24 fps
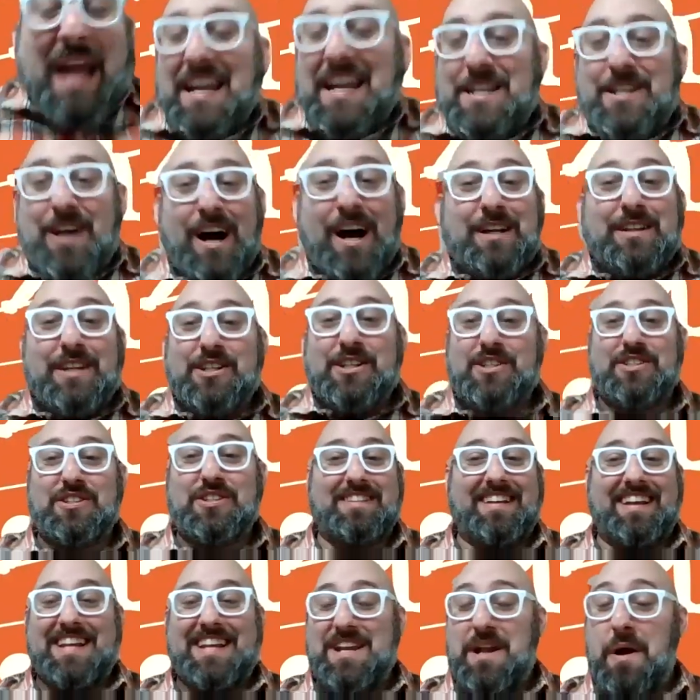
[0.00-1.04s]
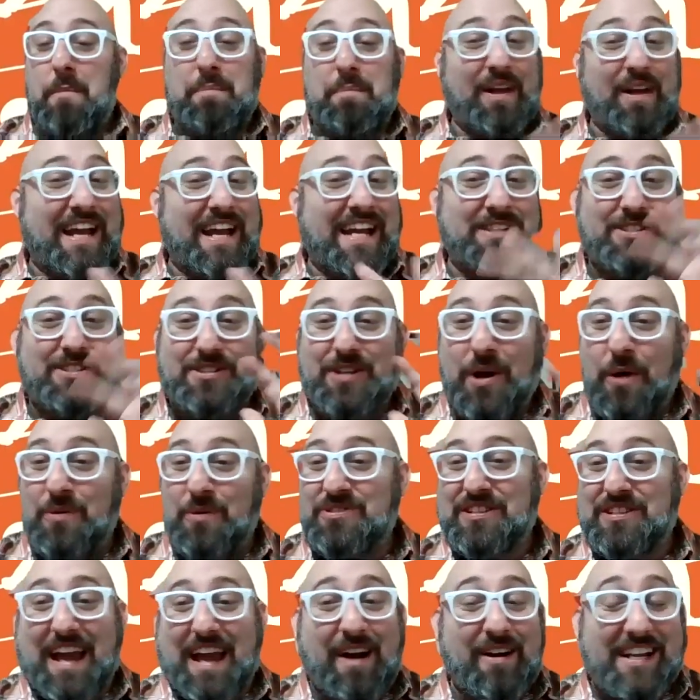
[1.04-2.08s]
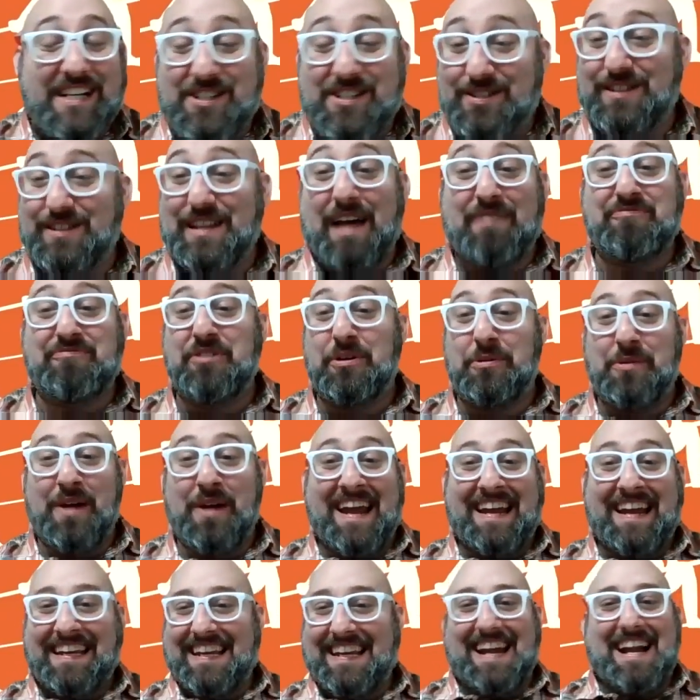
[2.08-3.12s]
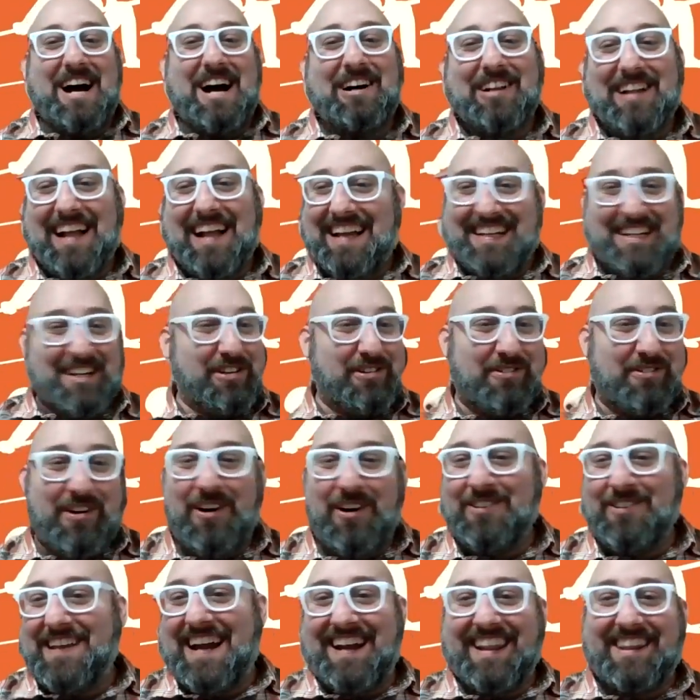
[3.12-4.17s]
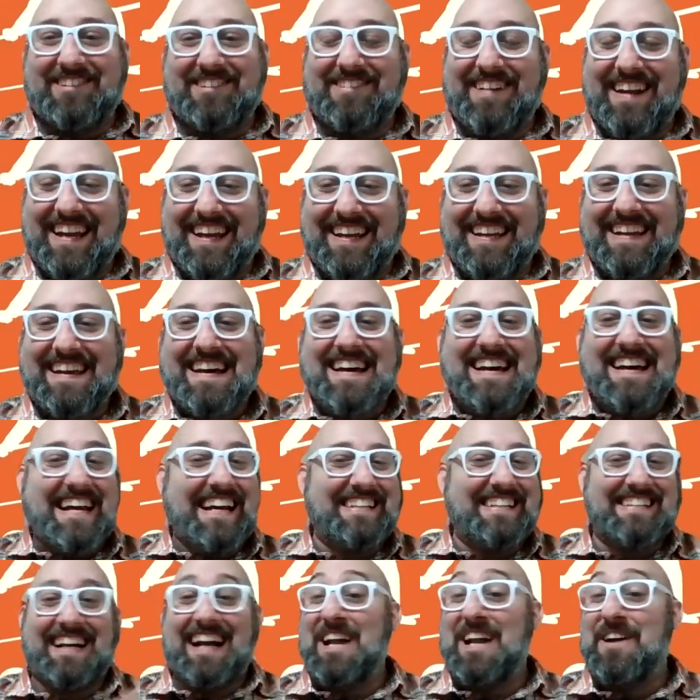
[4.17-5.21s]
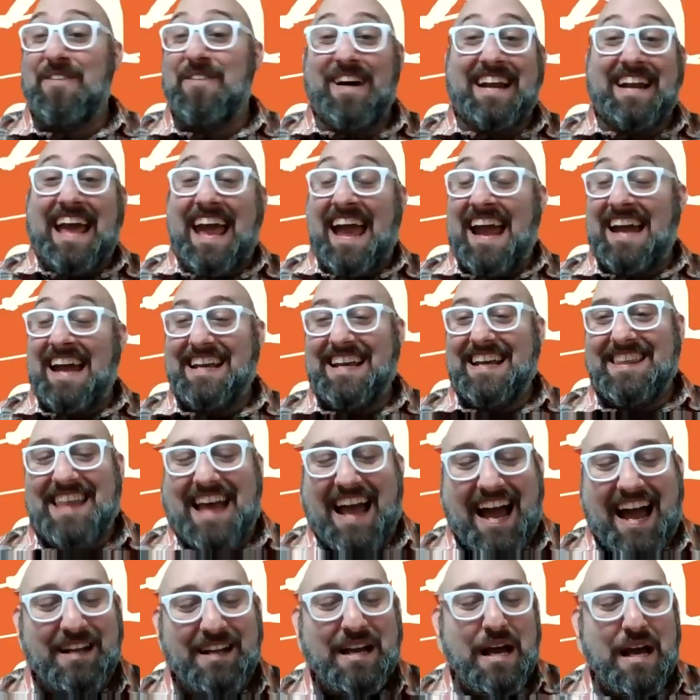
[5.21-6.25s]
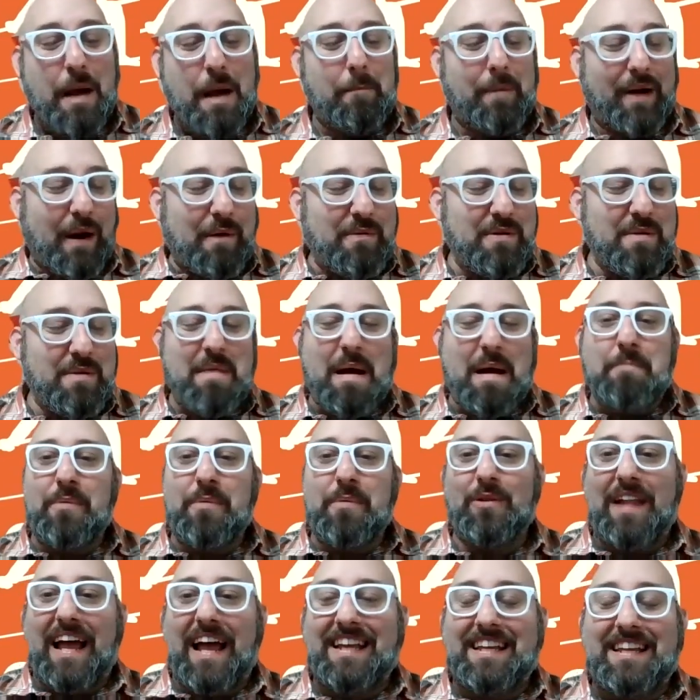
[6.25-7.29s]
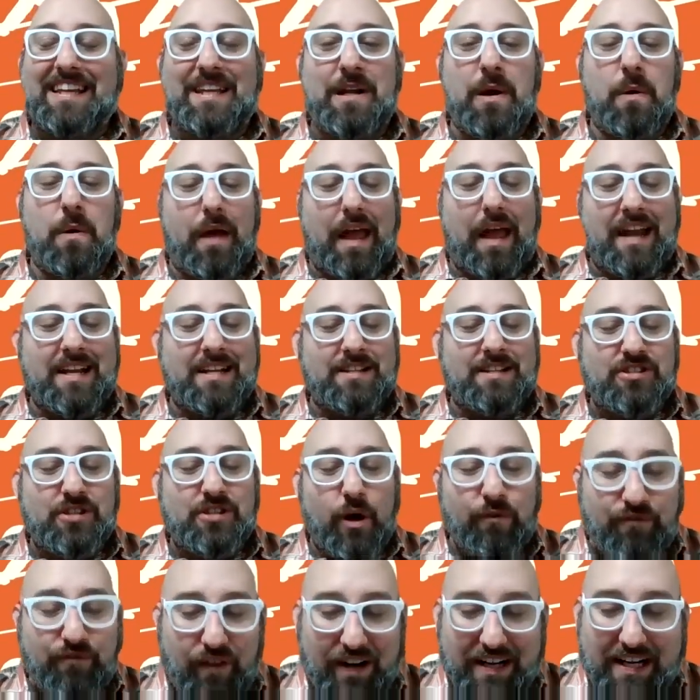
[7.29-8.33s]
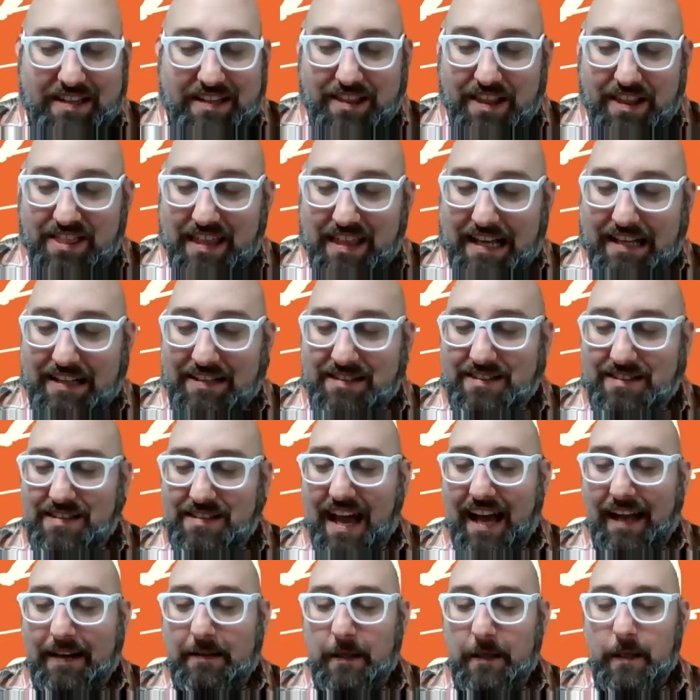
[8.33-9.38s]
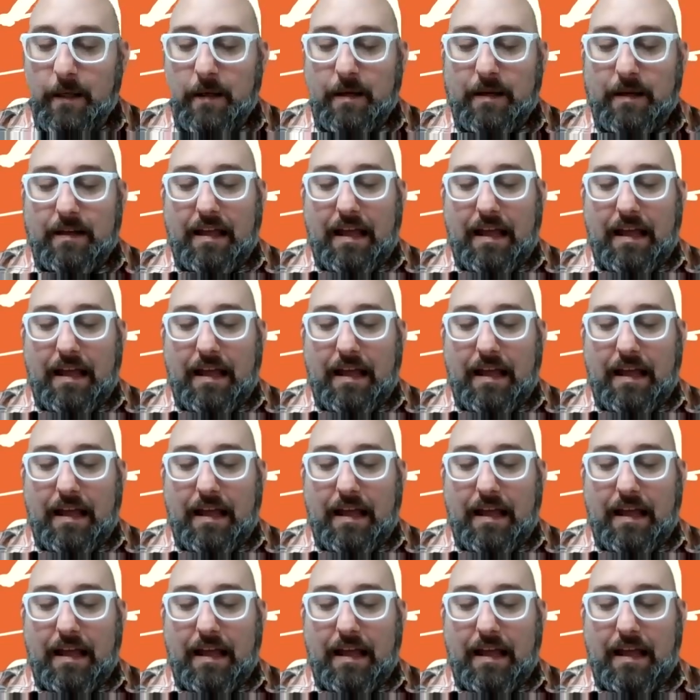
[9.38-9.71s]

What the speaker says: and Douglas, you know, played so scared he just left the ring, you know, he just rolled out of the ring. He's like, I don't want any of that. But I remember, like, you know, and it's so funny the things that